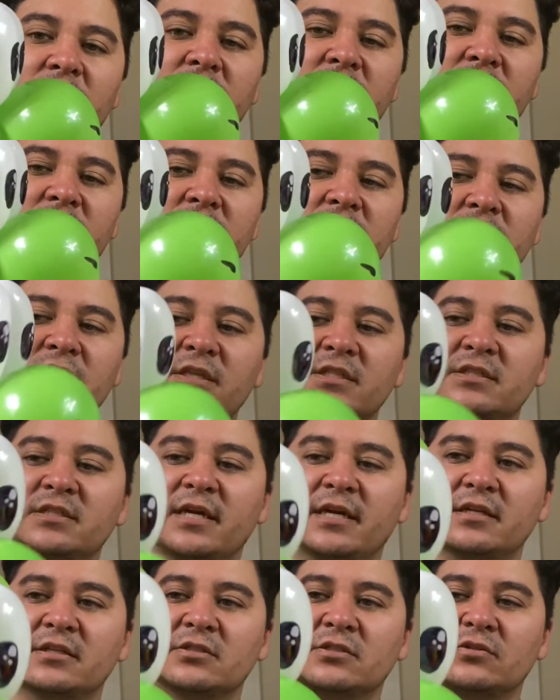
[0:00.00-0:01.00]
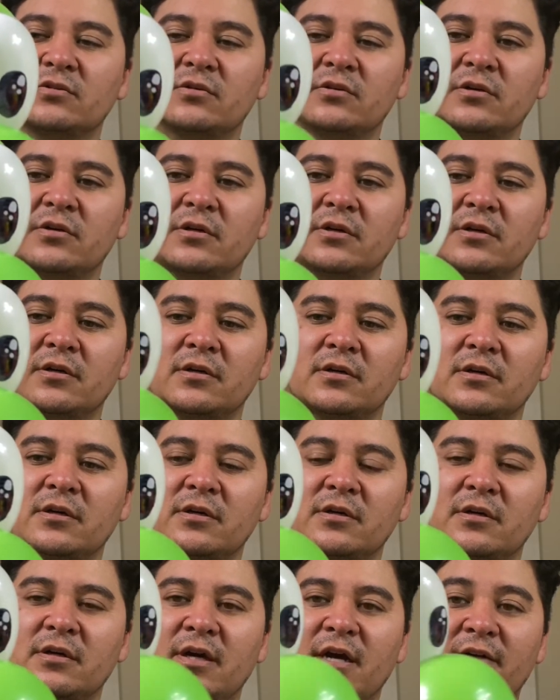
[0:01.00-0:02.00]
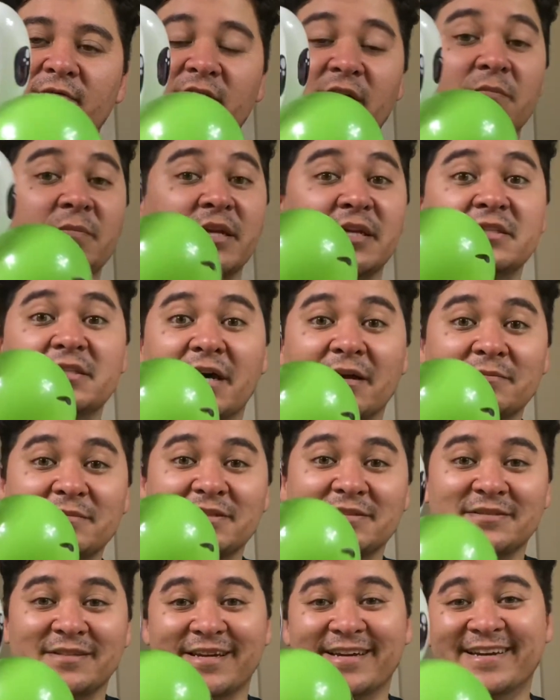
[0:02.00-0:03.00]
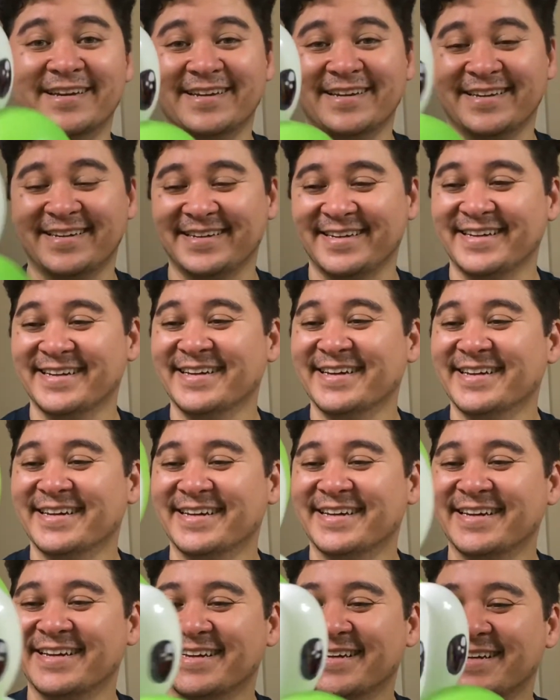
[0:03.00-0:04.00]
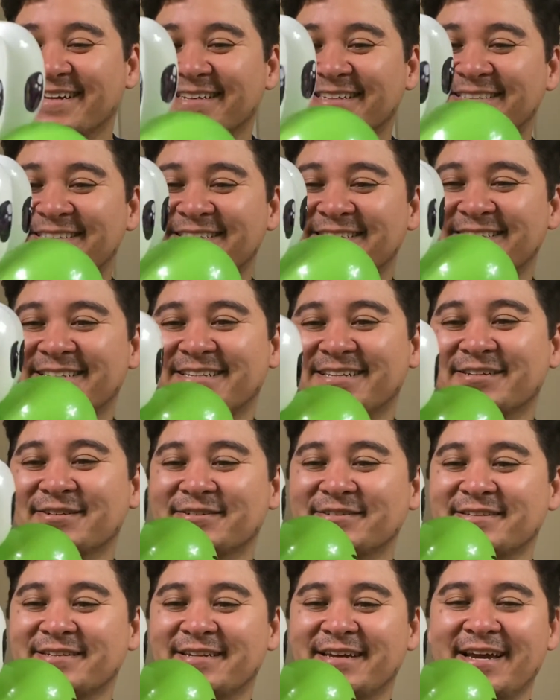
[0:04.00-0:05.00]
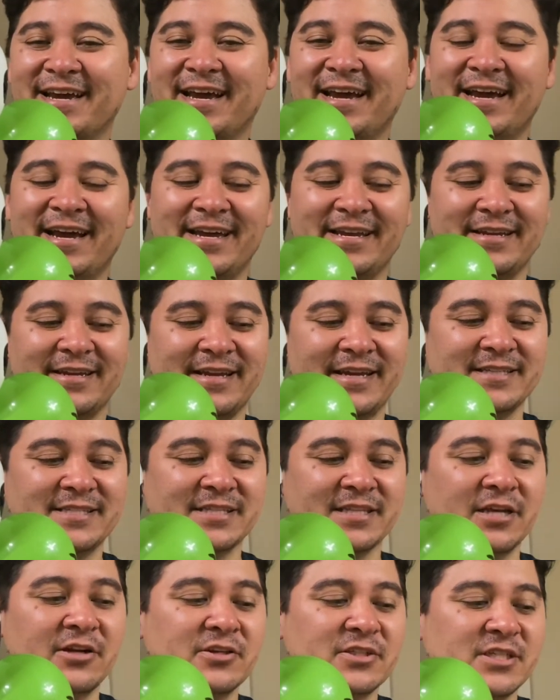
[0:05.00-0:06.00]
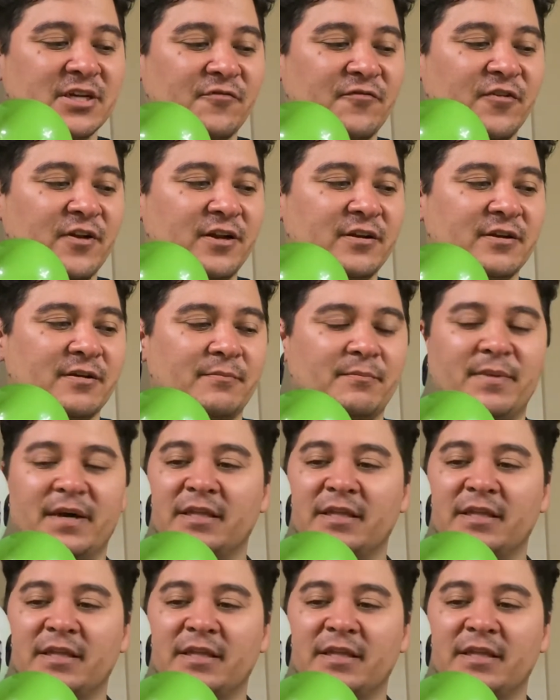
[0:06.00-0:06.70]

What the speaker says: So this dinosaur I've done many times. It's cute and it's a little different, but